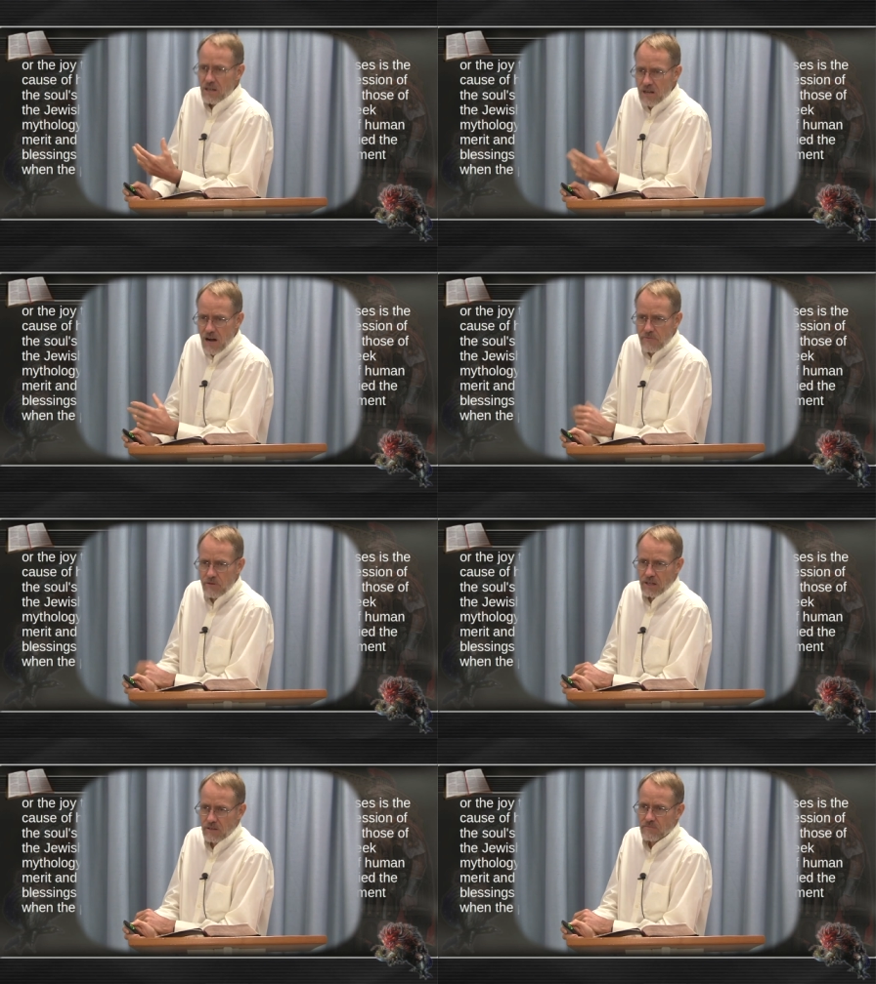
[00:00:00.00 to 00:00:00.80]
an
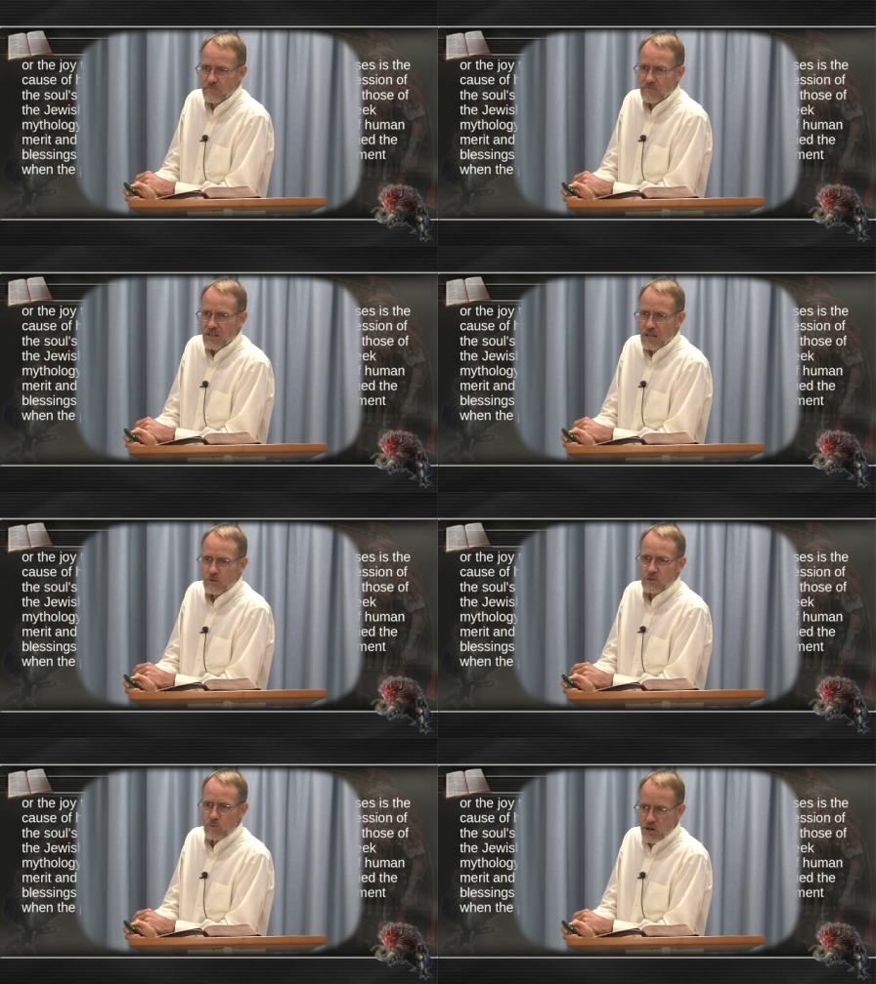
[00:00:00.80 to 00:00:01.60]
offering, he
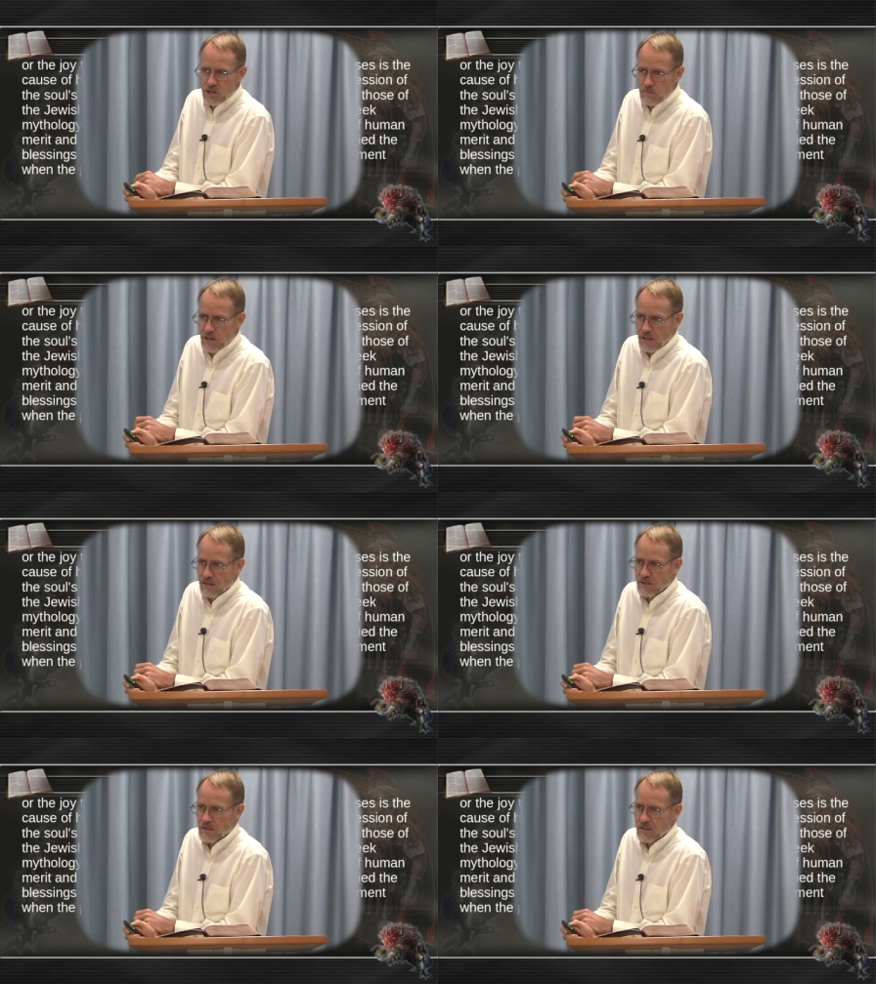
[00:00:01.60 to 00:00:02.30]
was worshiping,